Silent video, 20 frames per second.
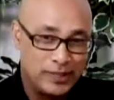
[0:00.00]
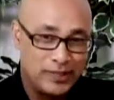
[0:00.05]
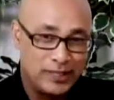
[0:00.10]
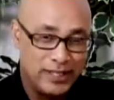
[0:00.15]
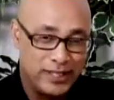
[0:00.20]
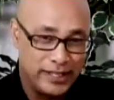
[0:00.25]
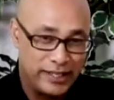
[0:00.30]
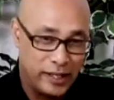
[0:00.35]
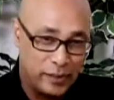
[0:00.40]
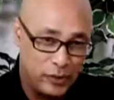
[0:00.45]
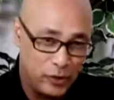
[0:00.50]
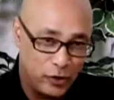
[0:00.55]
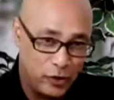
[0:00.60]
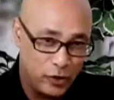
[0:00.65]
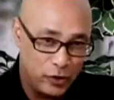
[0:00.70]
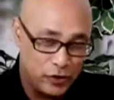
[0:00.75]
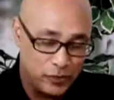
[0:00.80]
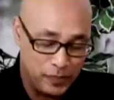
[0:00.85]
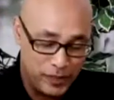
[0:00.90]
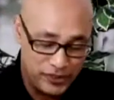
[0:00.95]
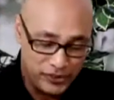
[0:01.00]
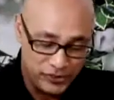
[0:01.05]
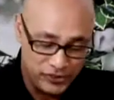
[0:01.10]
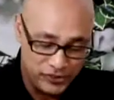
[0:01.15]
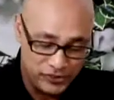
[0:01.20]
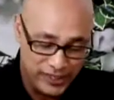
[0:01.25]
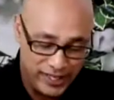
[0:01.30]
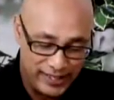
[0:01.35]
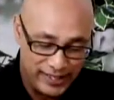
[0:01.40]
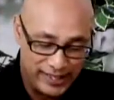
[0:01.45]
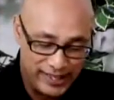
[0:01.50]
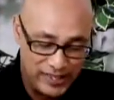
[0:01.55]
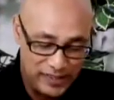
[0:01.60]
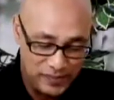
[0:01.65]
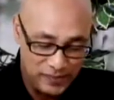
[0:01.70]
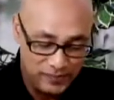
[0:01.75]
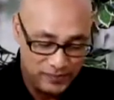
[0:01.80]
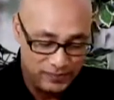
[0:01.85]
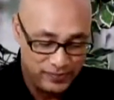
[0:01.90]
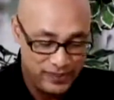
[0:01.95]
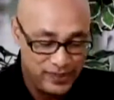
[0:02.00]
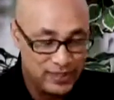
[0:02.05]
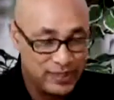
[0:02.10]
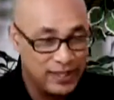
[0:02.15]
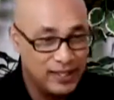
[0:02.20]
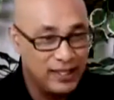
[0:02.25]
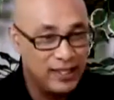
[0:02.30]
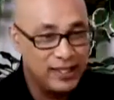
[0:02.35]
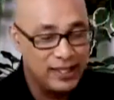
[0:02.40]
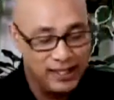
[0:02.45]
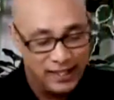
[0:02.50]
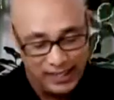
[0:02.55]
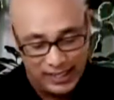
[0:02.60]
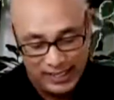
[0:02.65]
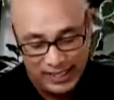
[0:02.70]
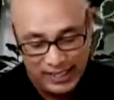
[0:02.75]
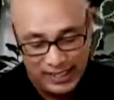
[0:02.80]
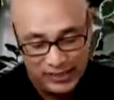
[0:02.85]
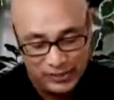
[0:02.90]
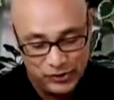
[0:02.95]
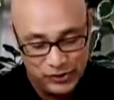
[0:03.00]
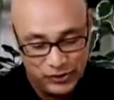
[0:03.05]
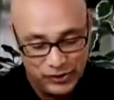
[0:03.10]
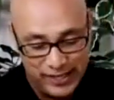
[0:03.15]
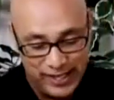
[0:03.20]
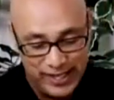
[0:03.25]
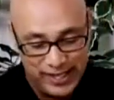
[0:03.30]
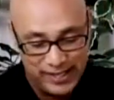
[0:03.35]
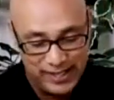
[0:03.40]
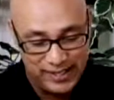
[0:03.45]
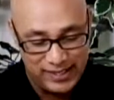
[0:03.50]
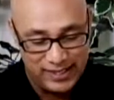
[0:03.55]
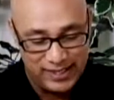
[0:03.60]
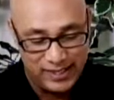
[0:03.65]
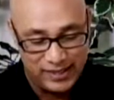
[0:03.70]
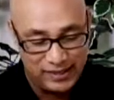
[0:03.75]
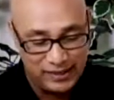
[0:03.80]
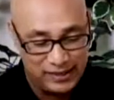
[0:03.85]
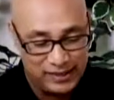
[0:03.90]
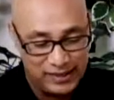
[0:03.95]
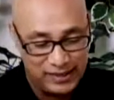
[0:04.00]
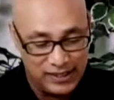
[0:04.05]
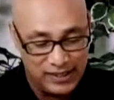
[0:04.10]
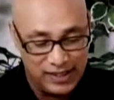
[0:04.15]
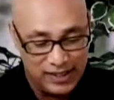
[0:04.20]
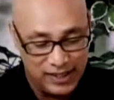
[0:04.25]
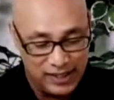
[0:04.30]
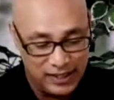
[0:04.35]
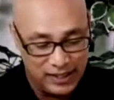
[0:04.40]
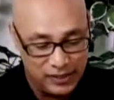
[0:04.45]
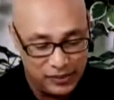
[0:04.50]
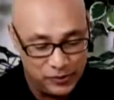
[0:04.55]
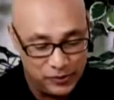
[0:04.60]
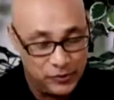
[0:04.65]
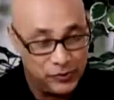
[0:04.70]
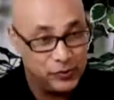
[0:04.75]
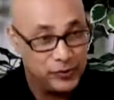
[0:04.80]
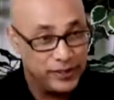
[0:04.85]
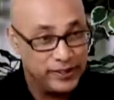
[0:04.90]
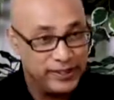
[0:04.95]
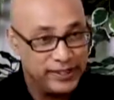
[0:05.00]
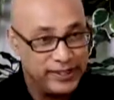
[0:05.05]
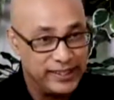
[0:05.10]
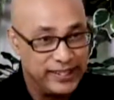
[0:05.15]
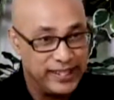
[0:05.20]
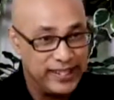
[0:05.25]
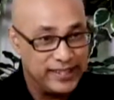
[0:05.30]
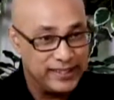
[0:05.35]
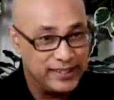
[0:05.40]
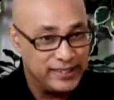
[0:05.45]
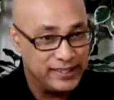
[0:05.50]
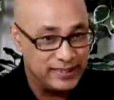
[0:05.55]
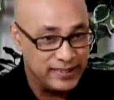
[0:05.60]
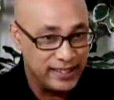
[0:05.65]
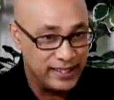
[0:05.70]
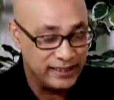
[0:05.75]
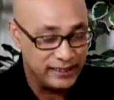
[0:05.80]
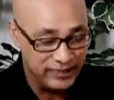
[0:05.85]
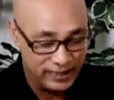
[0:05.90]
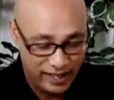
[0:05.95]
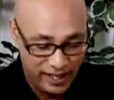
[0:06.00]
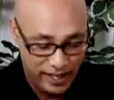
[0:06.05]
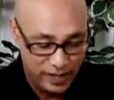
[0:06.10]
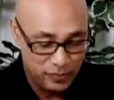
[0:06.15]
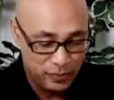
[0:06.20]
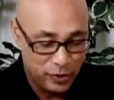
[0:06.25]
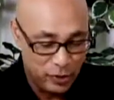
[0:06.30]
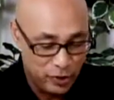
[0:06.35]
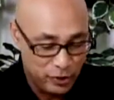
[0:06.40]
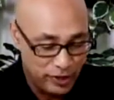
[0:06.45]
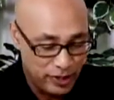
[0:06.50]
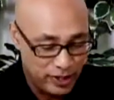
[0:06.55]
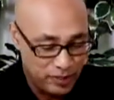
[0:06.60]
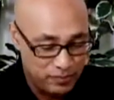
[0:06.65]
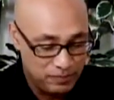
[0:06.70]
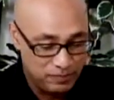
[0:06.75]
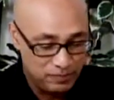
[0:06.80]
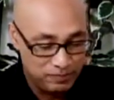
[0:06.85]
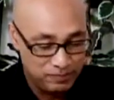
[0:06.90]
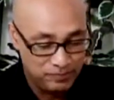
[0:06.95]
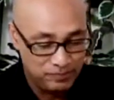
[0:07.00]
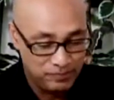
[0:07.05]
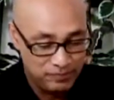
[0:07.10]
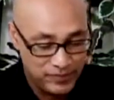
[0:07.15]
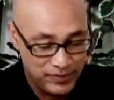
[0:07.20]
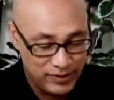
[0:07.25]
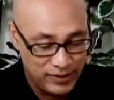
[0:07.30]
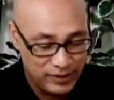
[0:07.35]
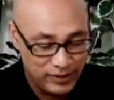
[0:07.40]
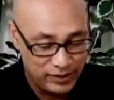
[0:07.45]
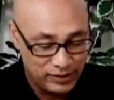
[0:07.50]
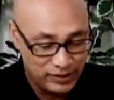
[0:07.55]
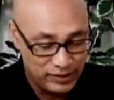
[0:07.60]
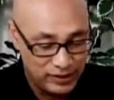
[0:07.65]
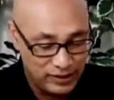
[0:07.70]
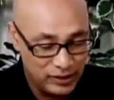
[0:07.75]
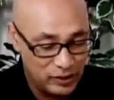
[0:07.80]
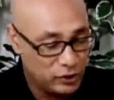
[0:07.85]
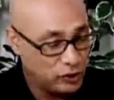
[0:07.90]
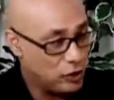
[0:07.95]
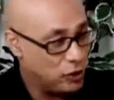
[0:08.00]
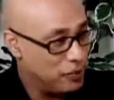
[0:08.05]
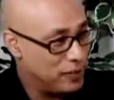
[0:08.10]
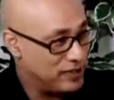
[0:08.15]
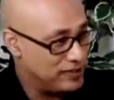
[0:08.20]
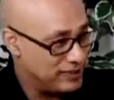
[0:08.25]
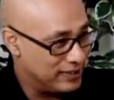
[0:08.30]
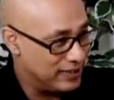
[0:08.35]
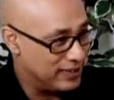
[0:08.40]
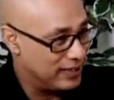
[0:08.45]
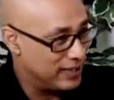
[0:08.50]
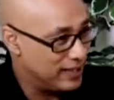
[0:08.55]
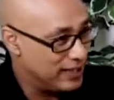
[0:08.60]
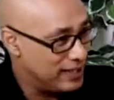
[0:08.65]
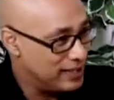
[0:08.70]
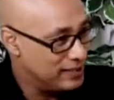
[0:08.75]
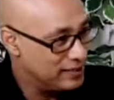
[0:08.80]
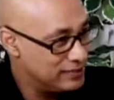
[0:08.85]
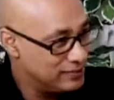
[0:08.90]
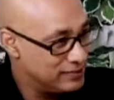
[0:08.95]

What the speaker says: And I'm your host, Petros Haile. Today, we're dedicating the entire program on Thomas Sankara,